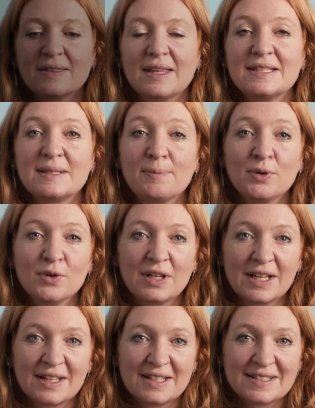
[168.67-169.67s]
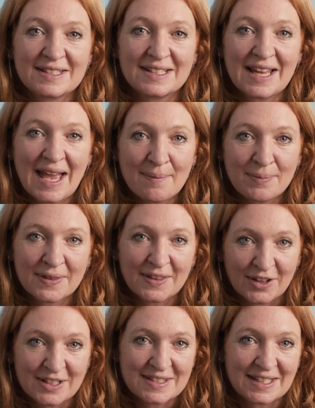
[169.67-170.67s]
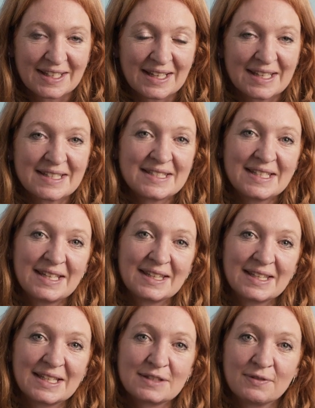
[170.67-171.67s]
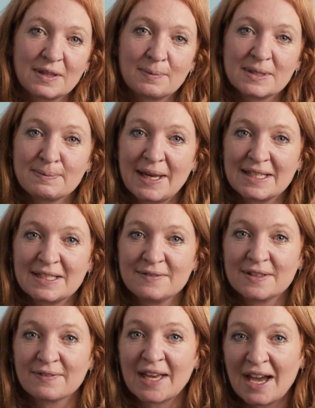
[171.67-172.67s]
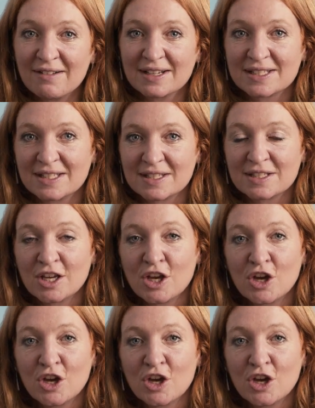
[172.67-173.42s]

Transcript: They support learners in empathising and seeing things from the perspectives of characters